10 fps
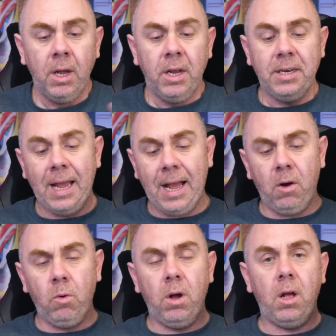
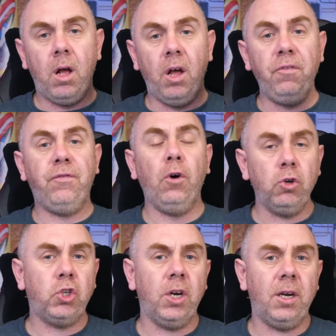Now,
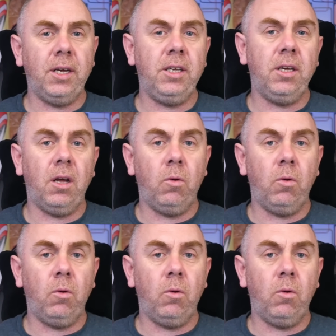Unfortunately,